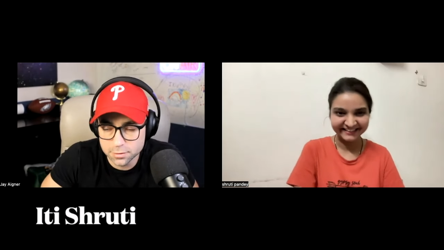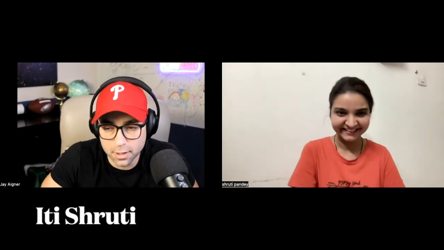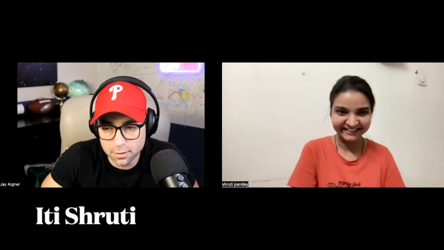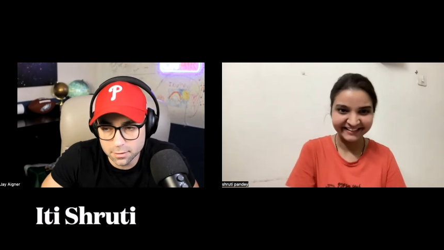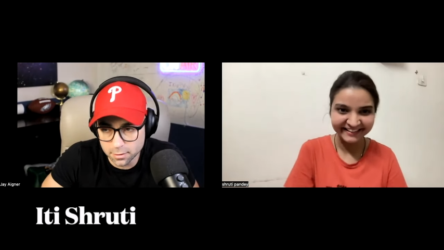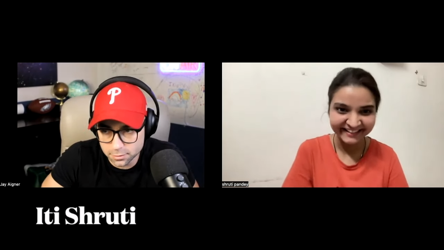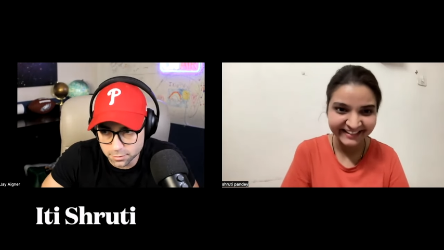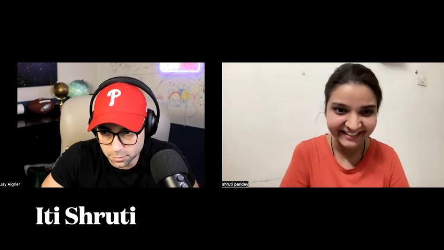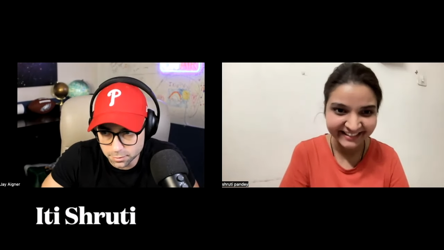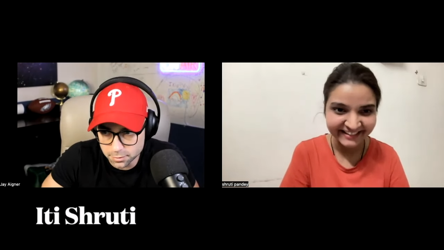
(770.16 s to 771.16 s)
Speaker 1: 10
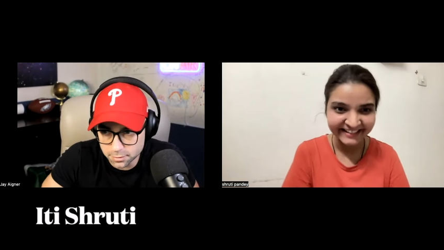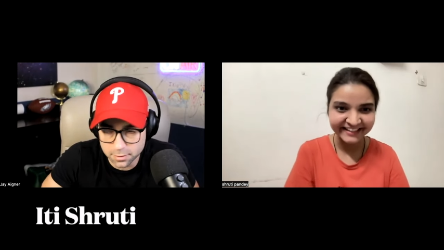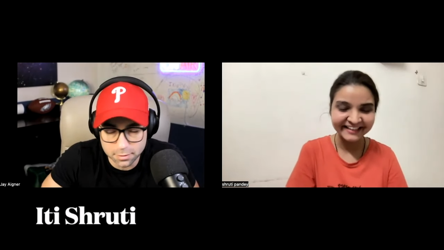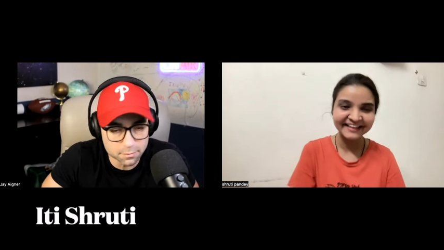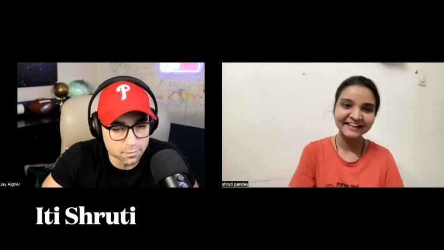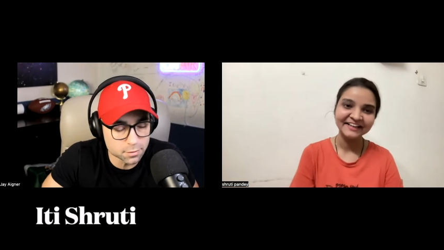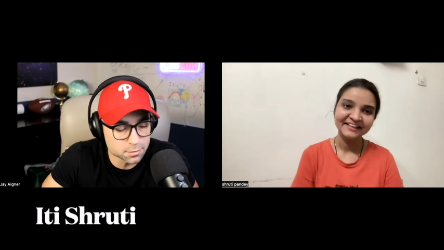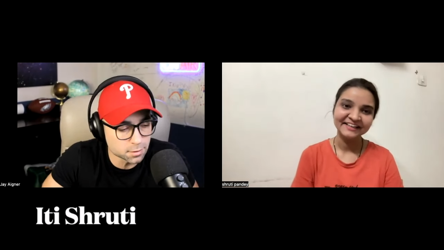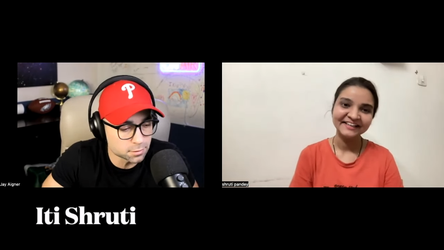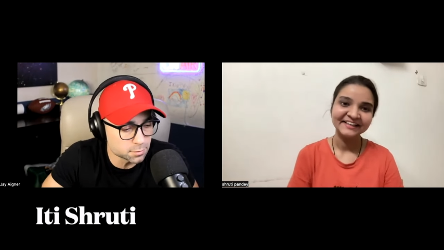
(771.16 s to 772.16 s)
customers instead of the first
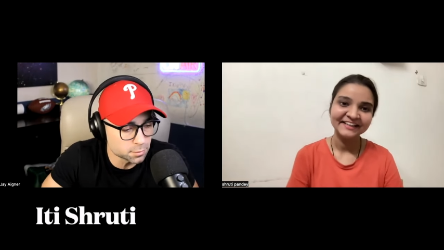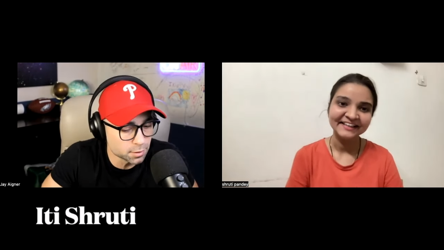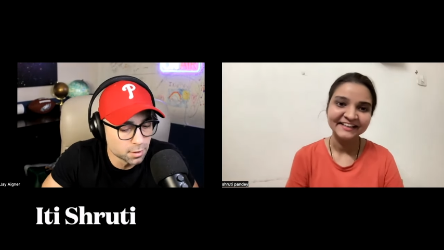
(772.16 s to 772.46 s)
customer.